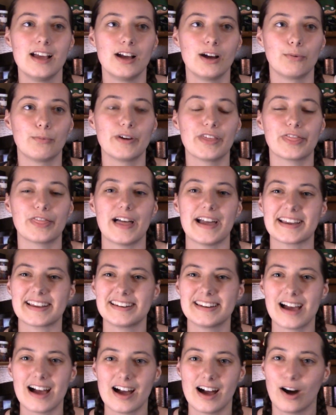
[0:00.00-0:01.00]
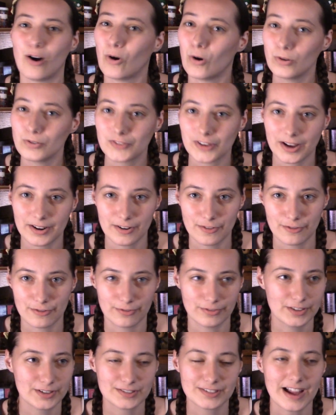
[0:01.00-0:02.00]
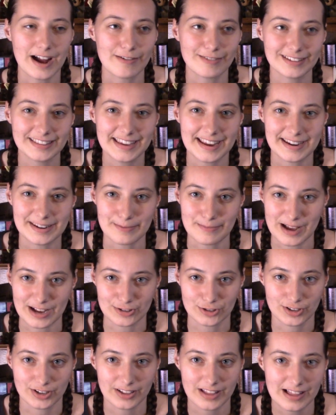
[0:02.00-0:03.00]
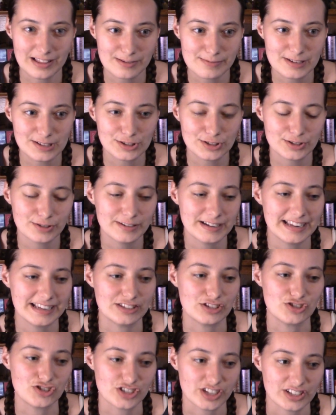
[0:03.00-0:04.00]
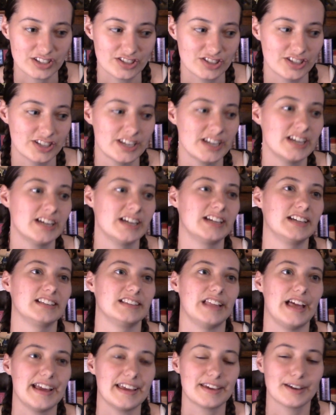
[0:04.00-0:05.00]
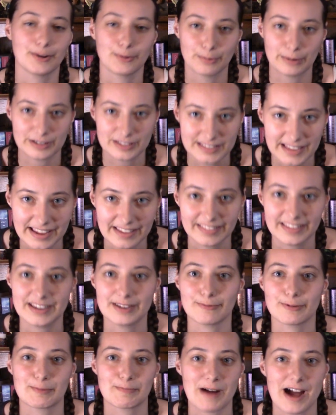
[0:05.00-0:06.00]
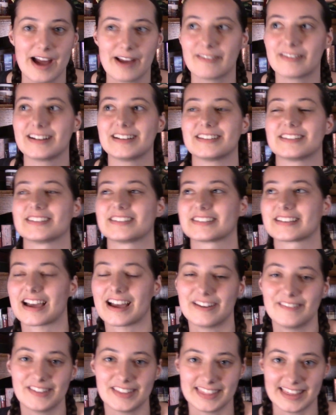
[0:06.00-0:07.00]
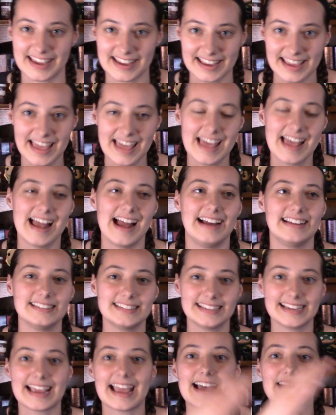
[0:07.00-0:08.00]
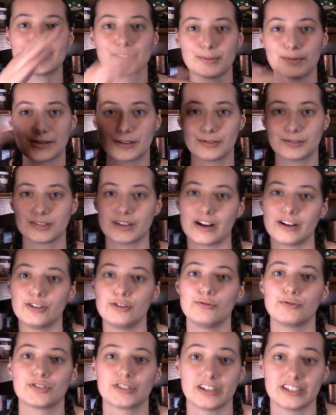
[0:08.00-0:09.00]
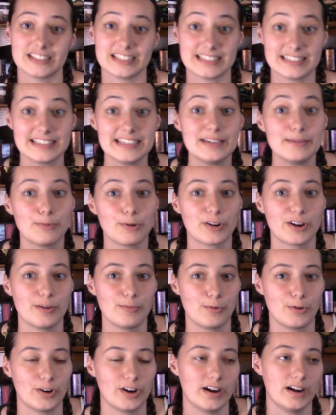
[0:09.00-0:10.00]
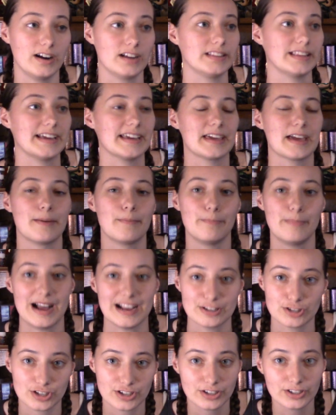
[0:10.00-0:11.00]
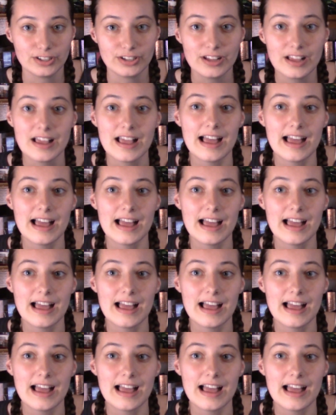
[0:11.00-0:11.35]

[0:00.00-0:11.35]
with like not a whole ton of, there's not really any magical elements to it. It's just like, we're sailing, we're pirates, kind of a thing. And, like, as the book goes on, you start to see more and more, like, magical